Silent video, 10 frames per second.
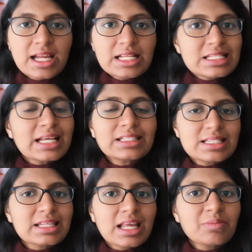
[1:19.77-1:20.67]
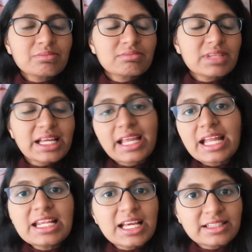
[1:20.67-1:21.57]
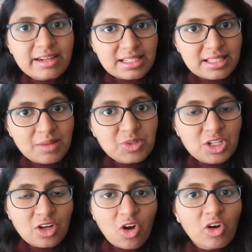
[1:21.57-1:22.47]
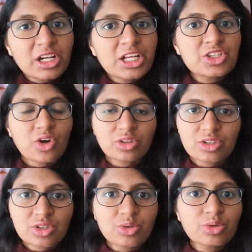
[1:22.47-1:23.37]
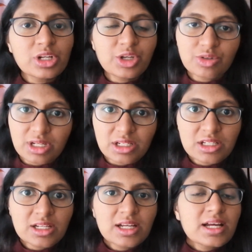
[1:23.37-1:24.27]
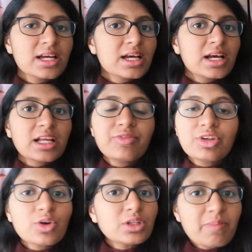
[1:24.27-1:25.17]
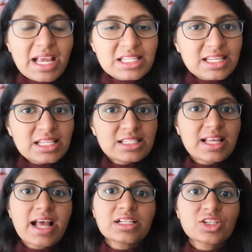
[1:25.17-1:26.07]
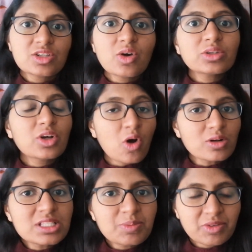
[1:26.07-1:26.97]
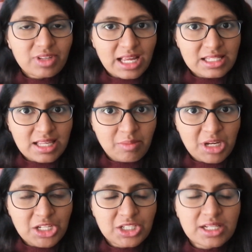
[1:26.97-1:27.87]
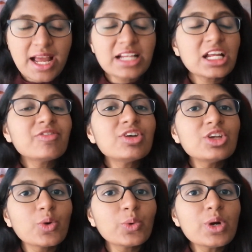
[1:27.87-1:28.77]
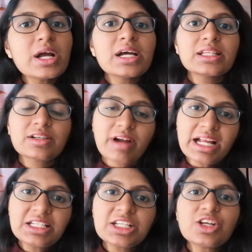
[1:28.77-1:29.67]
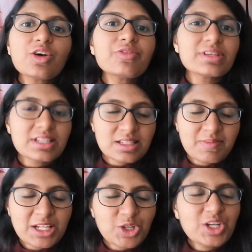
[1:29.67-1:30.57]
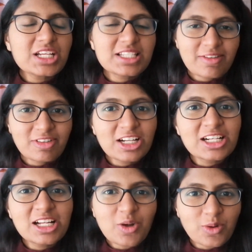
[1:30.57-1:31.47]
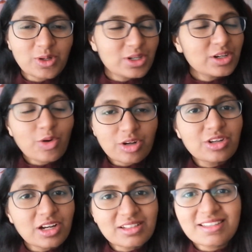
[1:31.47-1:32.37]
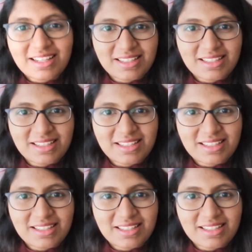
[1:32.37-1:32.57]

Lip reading: It's like the same like any other exams in your college or the school you did. If you know the basics and know the concept of the examination, and if you know the criteria of assessment, you can definitely conquer this